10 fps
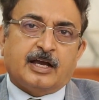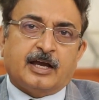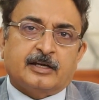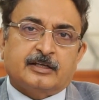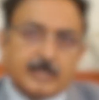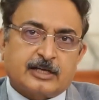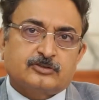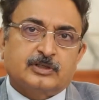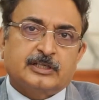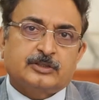and
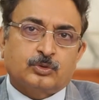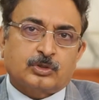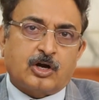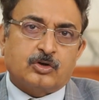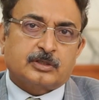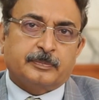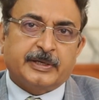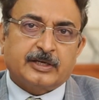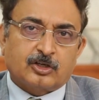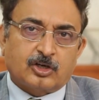actually took out a
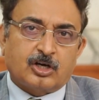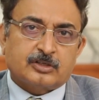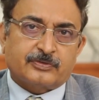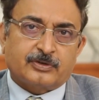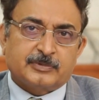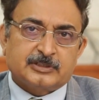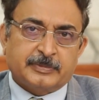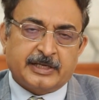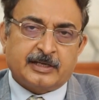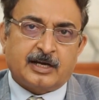big clot from his
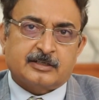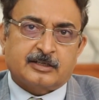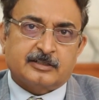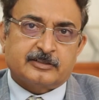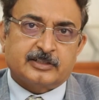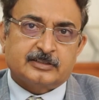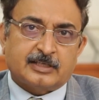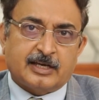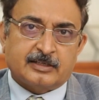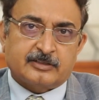main heart arteries
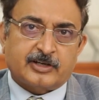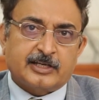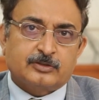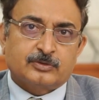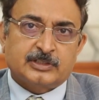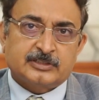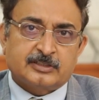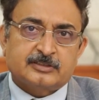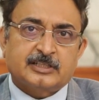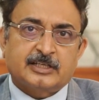and tried to
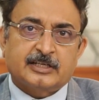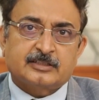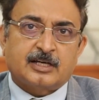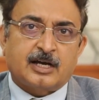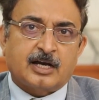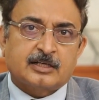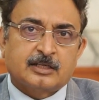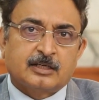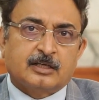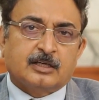resuscitate the heart
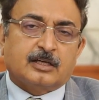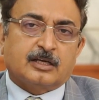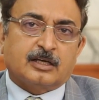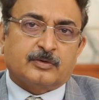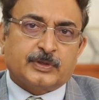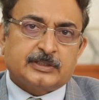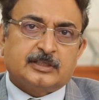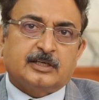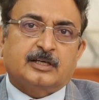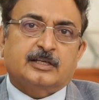uh, with
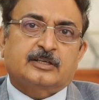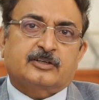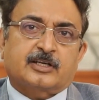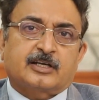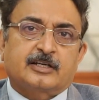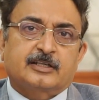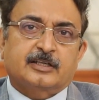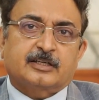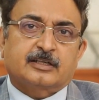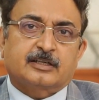uh,
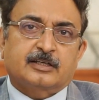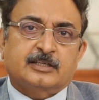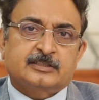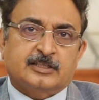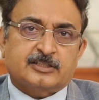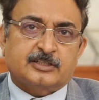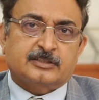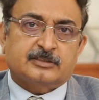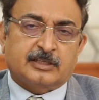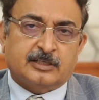intracardiac uh,
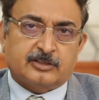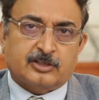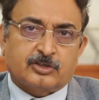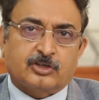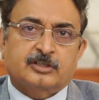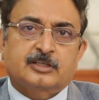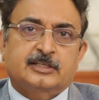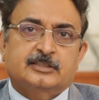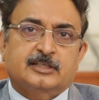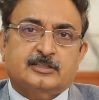injections and
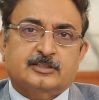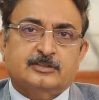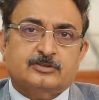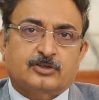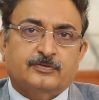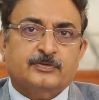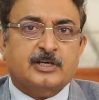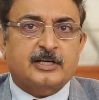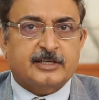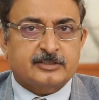intracoronary injections of
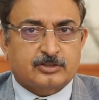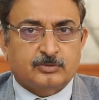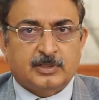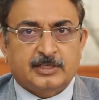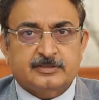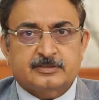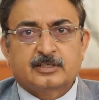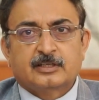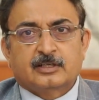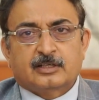cardiac stimulants
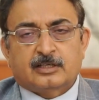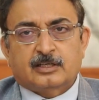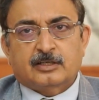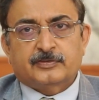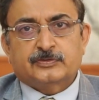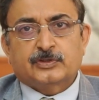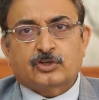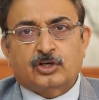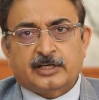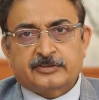uh, which we
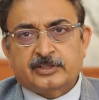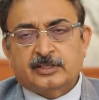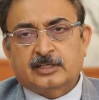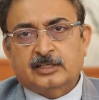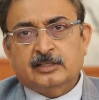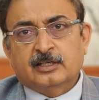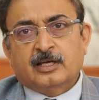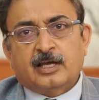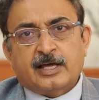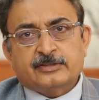call adrenaline
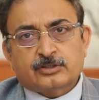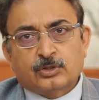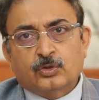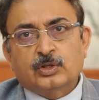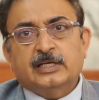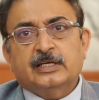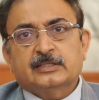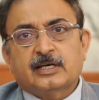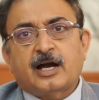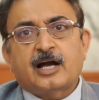and slowly
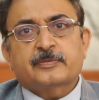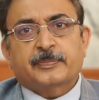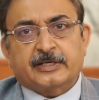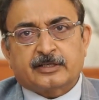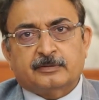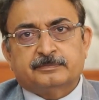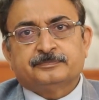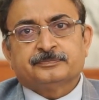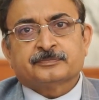the heart picked up.